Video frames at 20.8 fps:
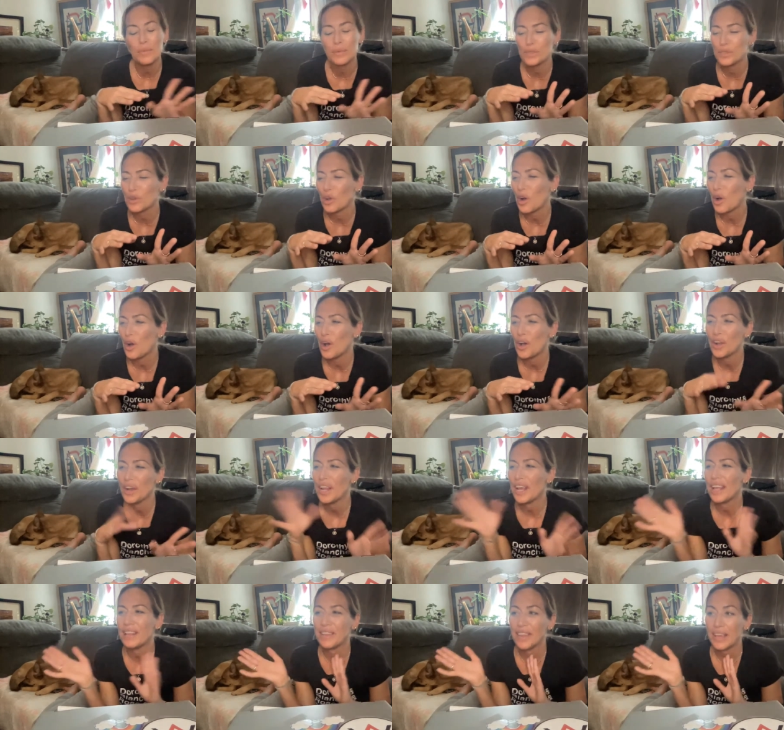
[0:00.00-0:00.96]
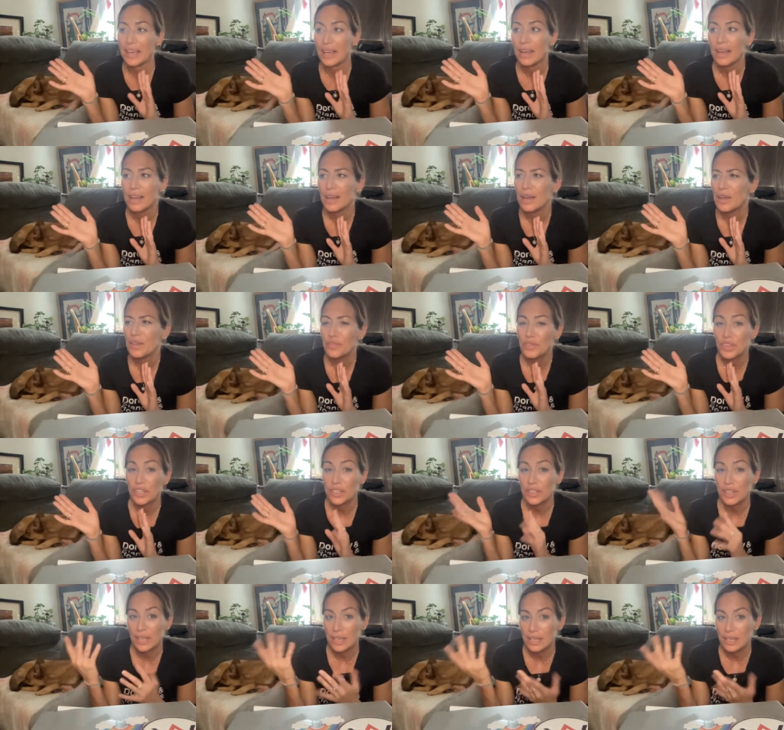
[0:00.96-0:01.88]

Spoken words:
was gone. And like the